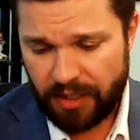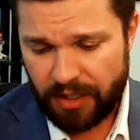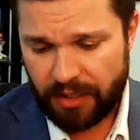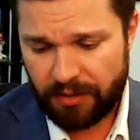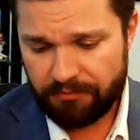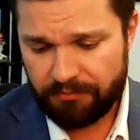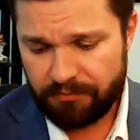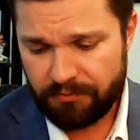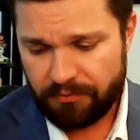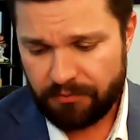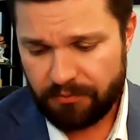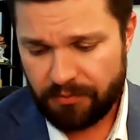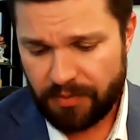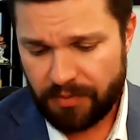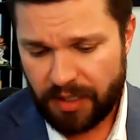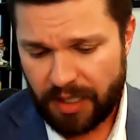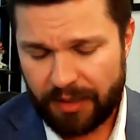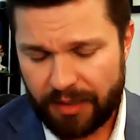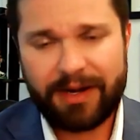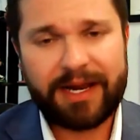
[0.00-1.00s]
I'm
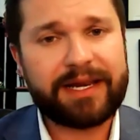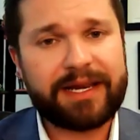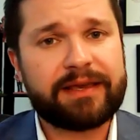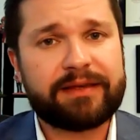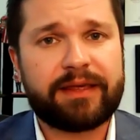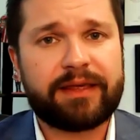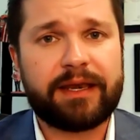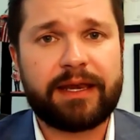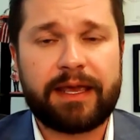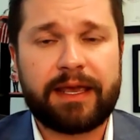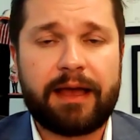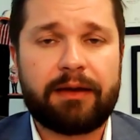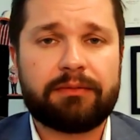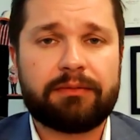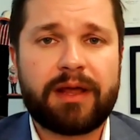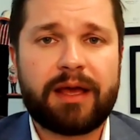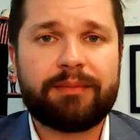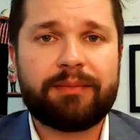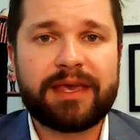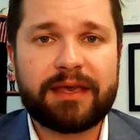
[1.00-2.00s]
not against eating
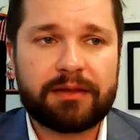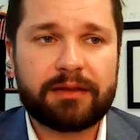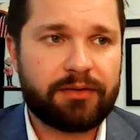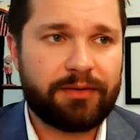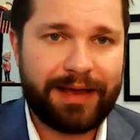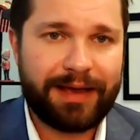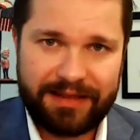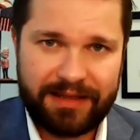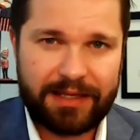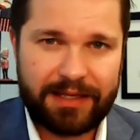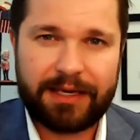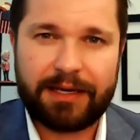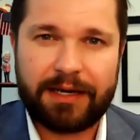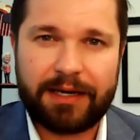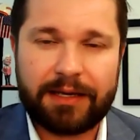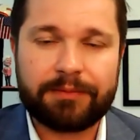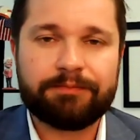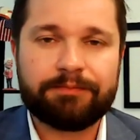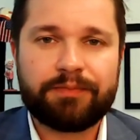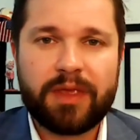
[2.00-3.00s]
out. I'm against lazy
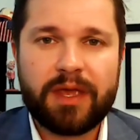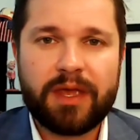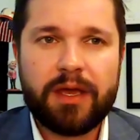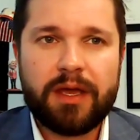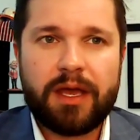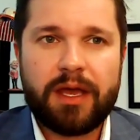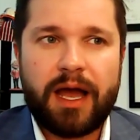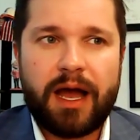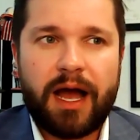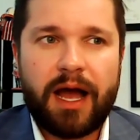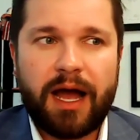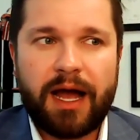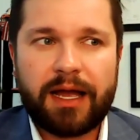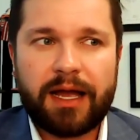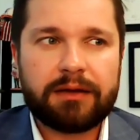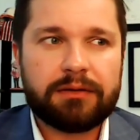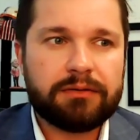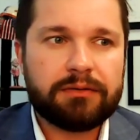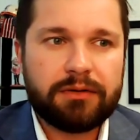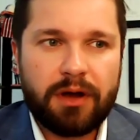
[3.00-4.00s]
eating.
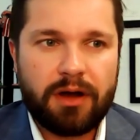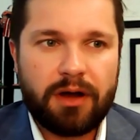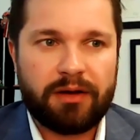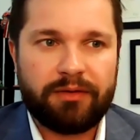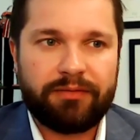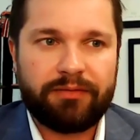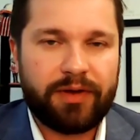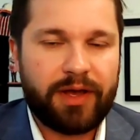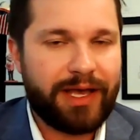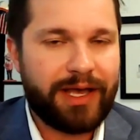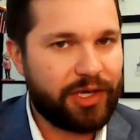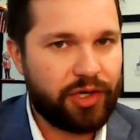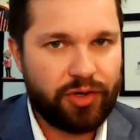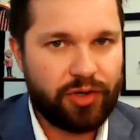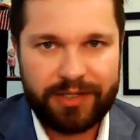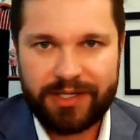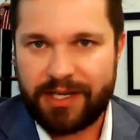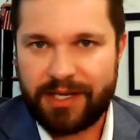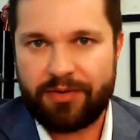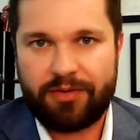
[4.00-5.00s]
I love a
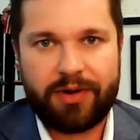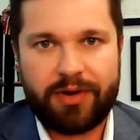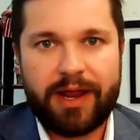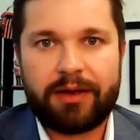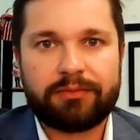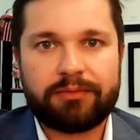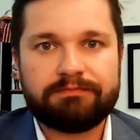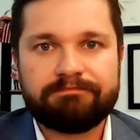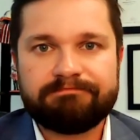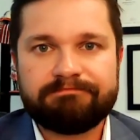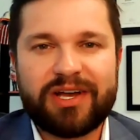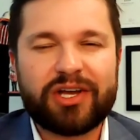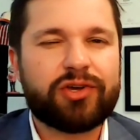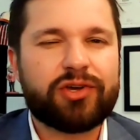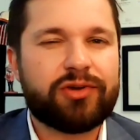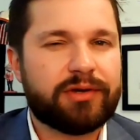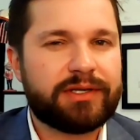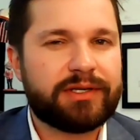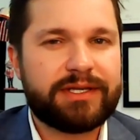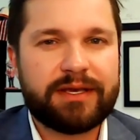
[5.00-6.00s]
good dinner out. A
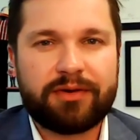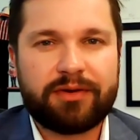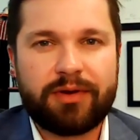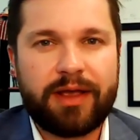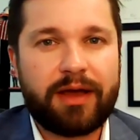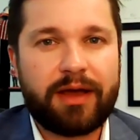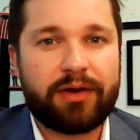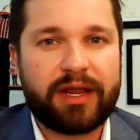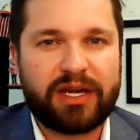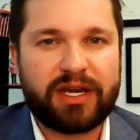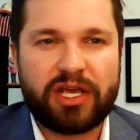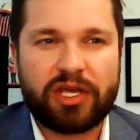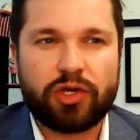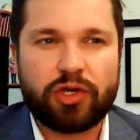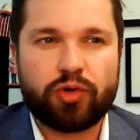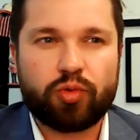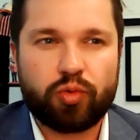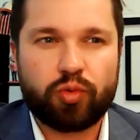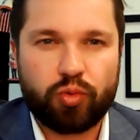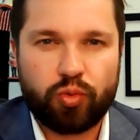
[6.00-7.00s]
good dinner out at a
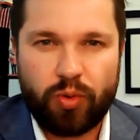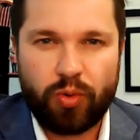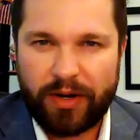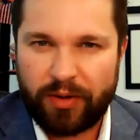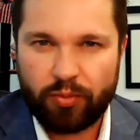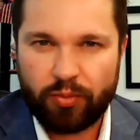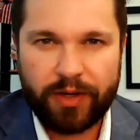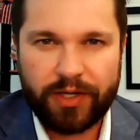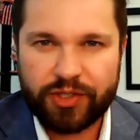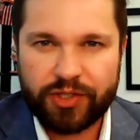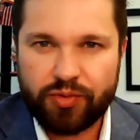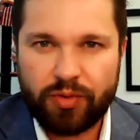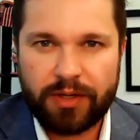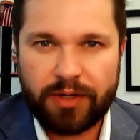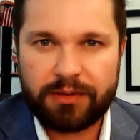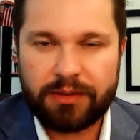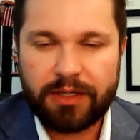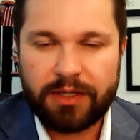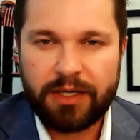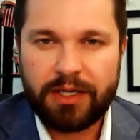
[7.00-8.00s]
great
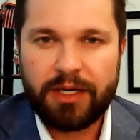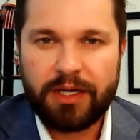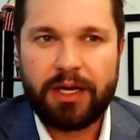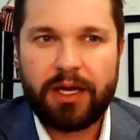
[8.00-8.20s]
restaurant.